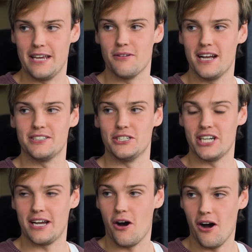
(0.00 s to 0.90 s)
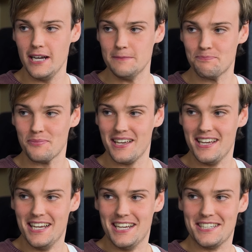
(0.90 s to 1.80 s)
E race in Shanghai.
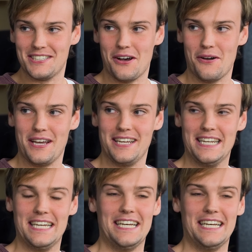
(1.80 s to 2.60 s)
So it